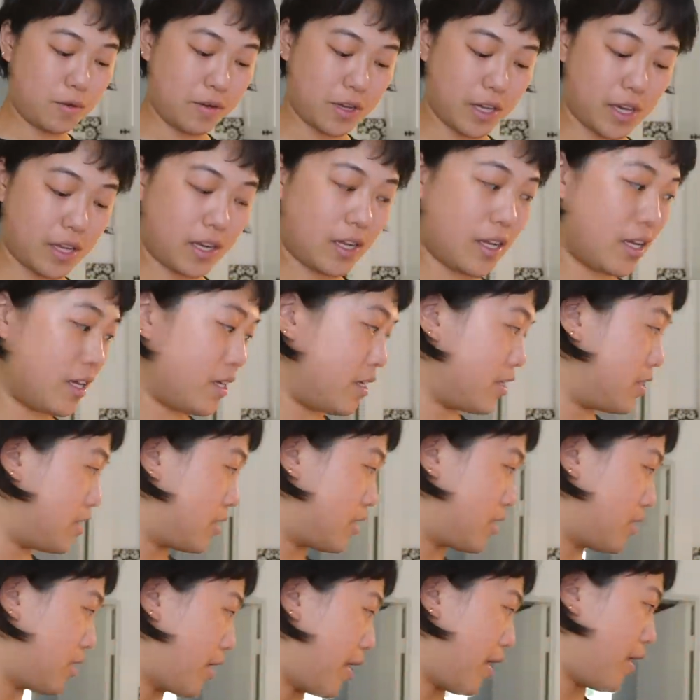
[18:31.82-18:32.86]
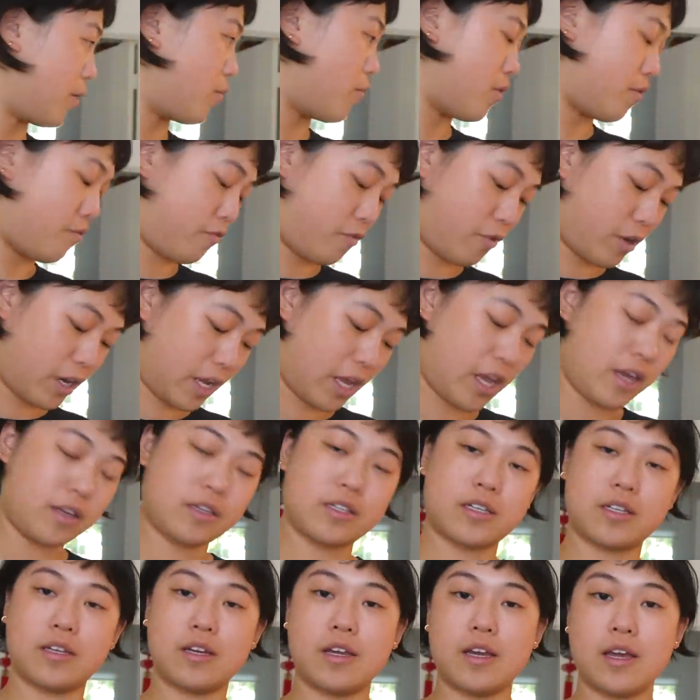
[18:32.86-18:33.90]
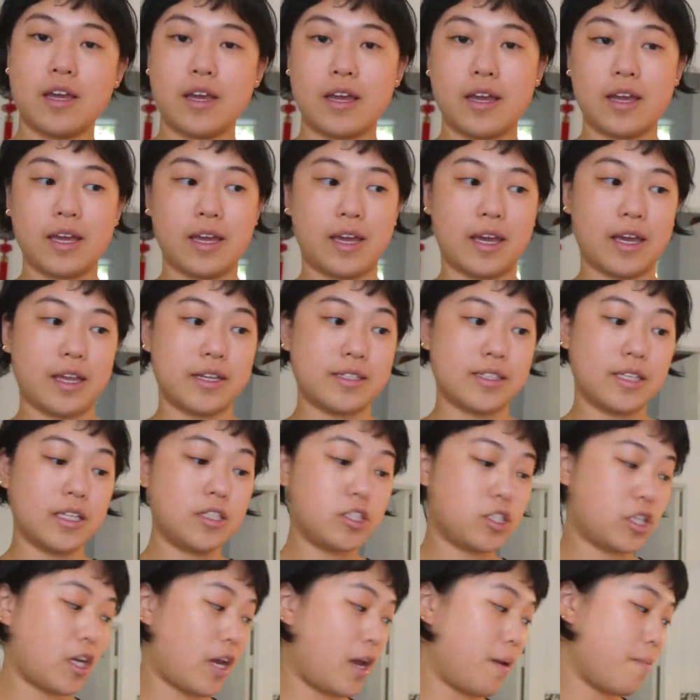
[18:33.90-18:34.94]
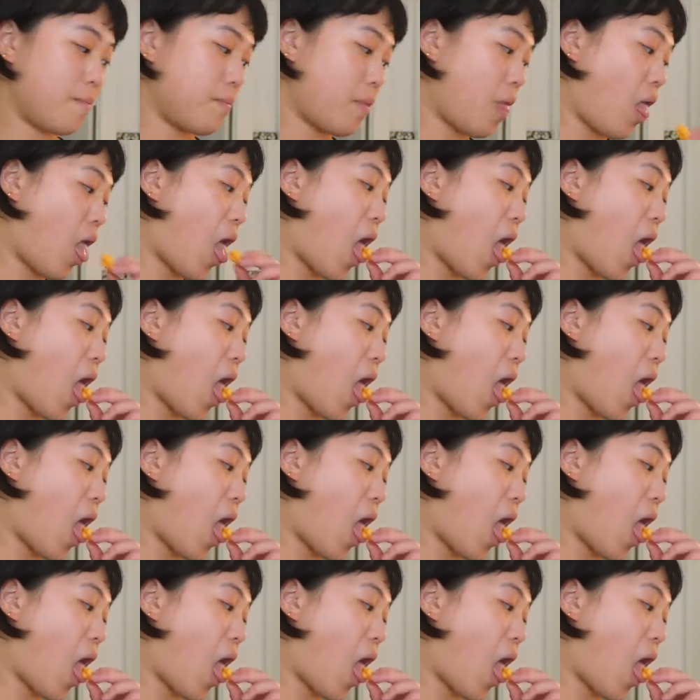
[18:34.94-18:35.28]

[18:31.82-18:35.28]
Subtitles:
It is like 1:48 and it's lunchtime.